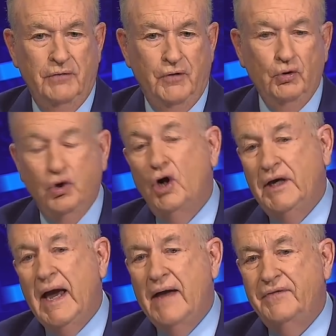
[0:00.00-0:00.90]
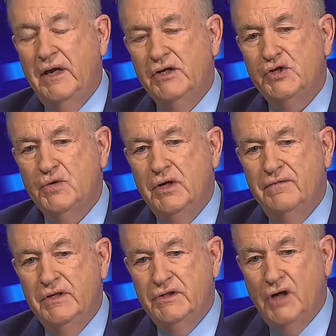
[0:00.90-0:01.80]
If you look at the history
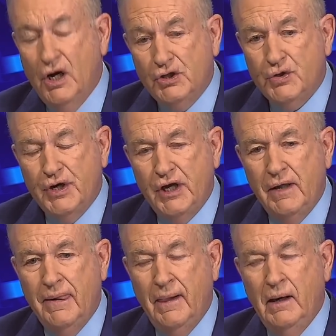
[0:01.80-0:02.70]
of this country,